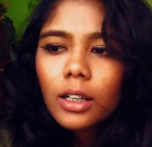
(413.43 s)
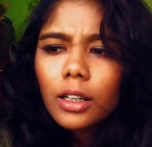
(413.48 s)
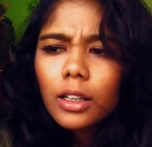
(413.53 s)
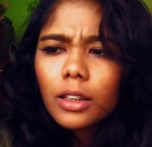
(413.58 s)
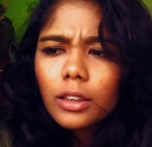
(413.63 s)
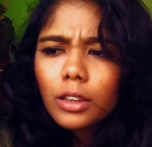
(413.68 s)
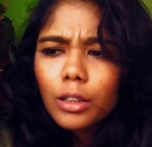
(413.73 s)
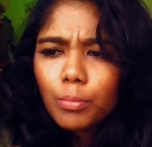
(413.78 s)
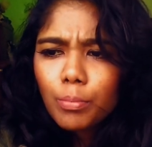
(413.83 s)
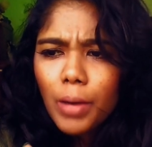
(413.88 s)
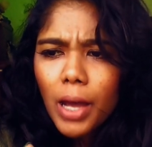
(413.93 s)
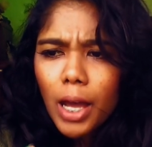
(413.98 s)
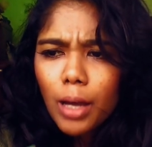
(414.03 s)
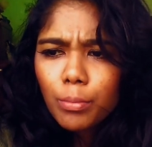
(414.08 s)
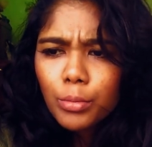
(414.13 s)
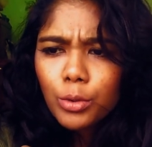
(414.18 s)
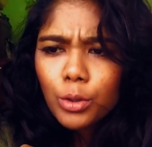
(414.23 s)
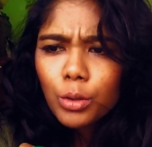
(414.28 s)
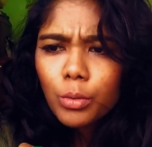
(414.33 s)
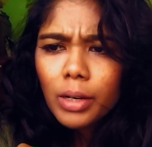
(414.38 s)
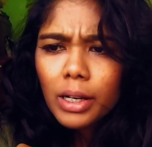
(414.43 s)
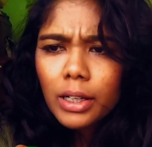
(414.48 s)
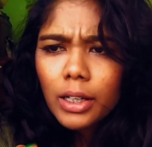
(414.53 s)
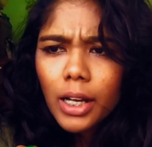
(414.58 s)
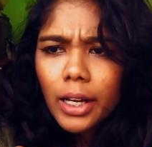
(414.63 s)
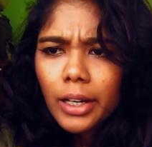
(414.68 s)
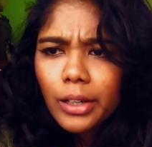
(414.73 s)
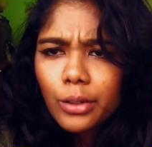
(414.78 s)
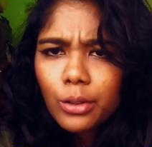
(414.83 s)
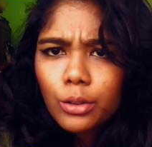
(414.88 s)
The bamboo one
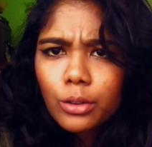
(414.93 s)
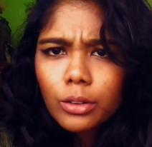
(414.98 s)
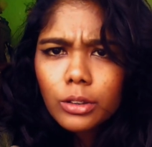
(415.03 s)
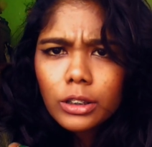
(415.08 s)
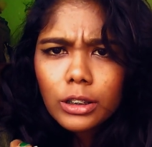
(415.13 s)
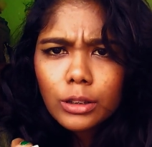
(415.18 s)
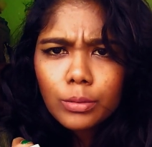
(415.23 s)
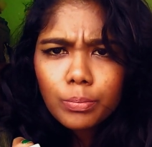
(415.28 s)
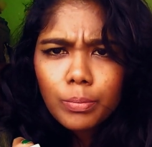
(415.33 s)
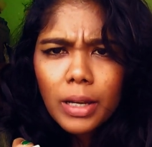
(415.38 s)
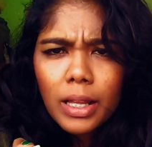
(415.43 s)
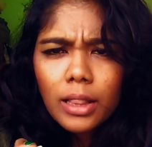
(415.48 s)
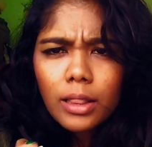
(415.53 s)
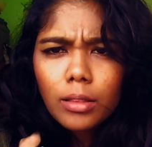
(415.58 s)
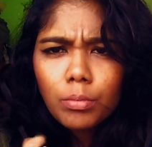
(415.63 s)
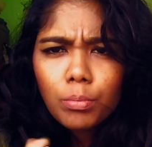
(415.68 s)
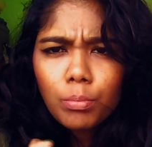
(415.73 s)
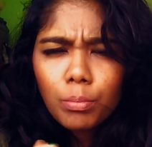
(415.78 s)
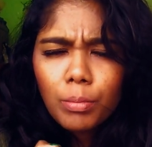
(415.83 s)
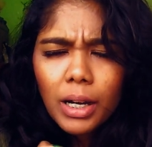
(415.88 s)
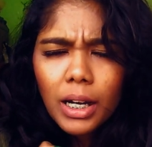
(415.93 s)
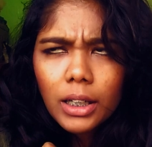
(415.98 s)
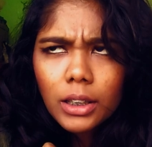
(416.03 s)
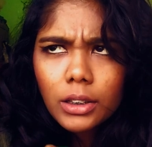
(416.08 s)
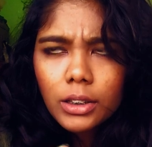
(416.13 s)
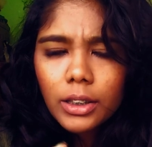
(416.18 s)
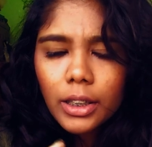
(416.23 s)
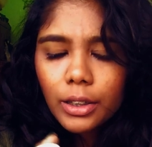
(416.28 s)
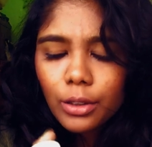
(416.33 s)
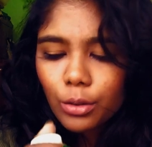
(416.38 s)
I don't smell much,
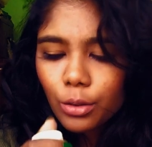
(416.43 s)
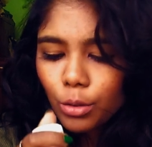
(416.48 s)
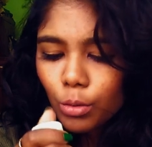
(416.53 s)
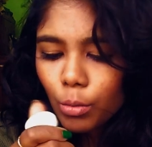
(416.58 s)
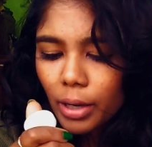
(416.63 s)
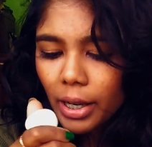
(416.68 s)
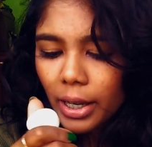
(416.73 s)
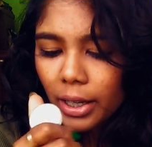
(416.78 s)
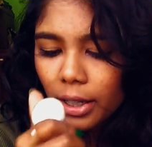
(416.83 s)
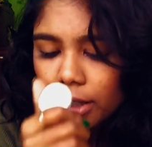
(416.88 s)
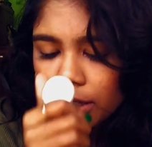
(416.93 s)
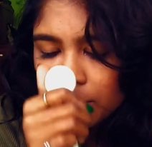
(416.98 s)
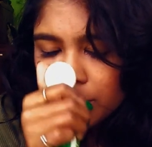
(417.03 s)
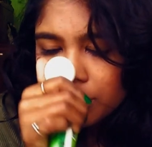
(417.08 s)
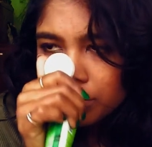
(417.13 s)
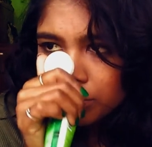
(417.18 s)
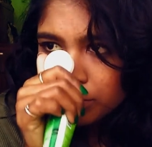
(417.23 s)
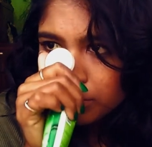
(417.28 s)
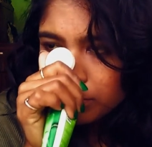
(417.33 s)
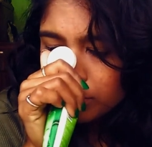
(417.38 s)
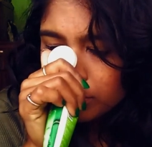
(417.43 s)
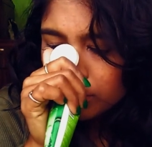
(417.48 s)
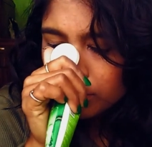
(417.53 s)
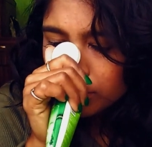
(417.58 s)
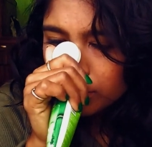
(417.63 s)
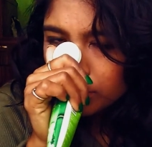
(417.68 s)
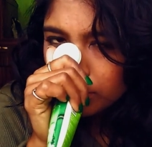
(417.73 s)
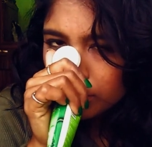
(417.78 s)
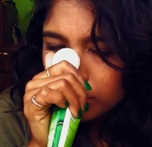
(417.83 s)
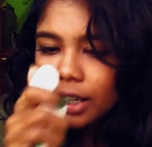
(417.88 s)
I don't know why,
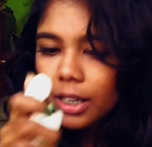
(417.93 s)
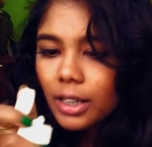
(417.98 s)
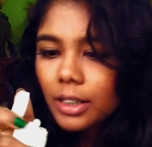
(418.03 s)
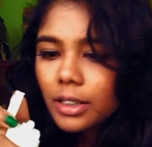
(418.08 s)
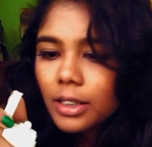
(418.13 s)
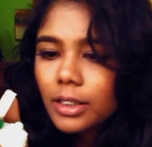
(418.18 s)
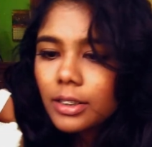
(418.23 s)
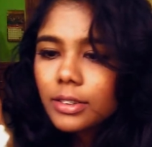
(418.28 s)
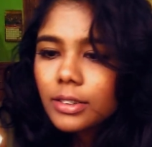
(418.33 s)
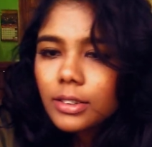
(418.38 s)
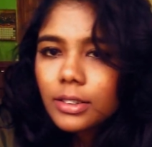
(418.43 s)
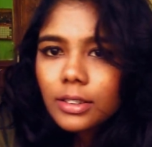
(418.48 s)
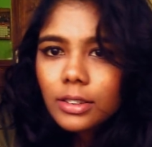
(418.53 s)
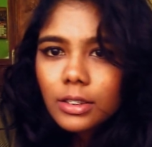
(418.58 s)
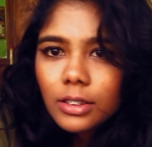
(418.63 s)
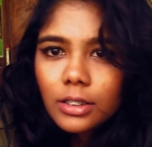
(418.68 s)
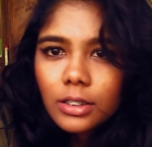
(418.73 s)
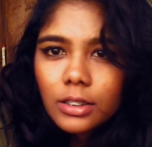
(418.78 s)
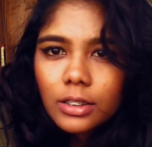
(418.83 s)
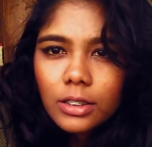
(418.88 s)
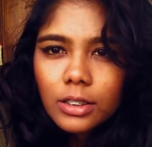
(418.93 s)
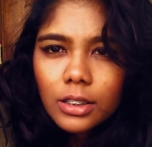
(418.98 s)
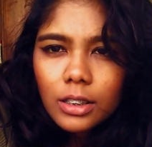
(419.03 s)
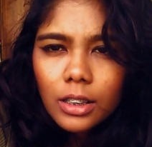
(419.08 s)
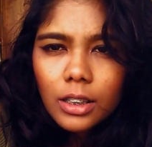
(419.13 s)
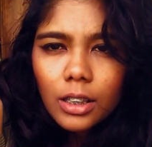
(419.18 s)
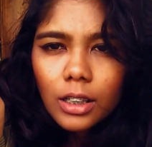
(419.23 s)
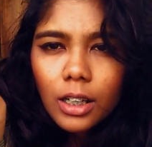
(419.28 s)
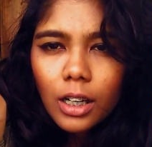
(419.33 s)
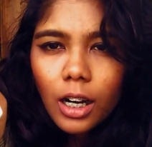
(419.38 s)
and it's
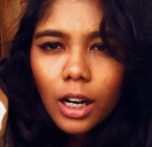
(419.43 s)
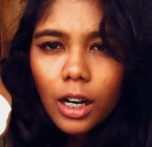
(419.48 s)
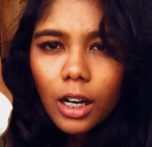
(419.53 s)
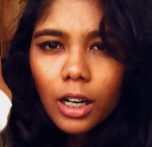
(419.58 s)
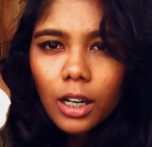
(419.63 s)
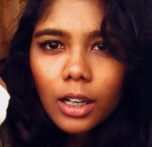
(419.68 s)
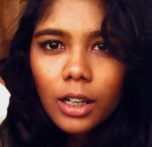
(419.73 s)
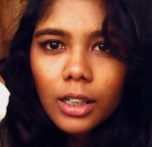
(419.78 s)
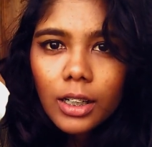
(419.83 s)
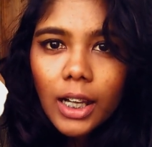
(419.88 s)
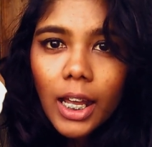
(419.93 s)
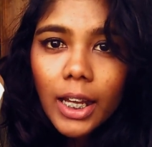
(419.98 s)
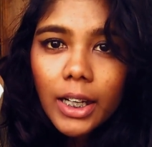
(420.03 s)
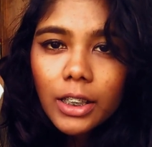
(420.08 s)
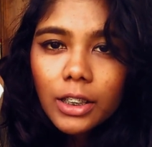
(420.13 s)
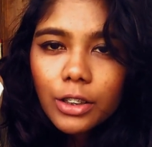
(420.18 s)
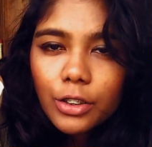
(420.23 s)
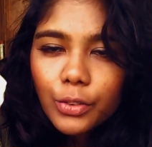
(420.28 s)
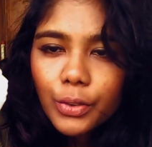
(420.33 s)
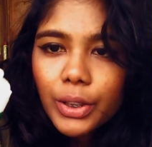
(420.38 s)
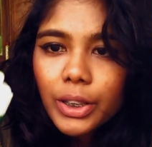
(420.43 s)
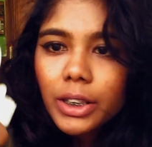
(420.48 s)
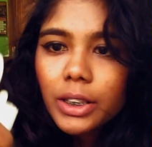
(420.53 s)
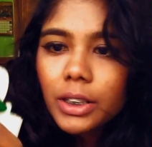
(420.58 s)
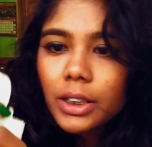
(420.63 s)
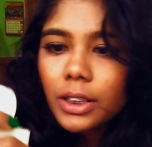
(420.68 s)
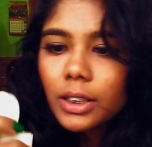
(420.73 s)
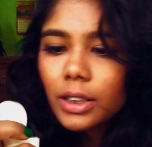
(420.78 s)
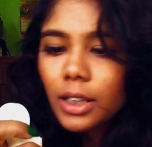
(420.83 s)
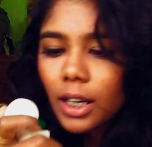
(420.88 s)
light green
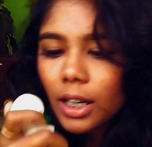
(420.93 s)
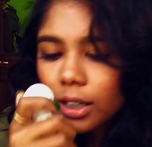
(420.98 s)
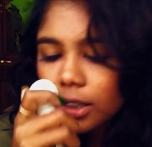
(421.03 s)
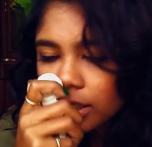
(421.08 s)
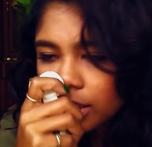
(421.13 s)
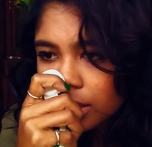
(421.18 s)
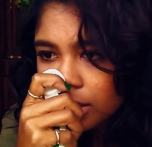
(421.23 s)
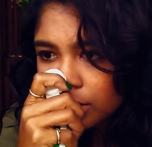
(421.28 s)
in color.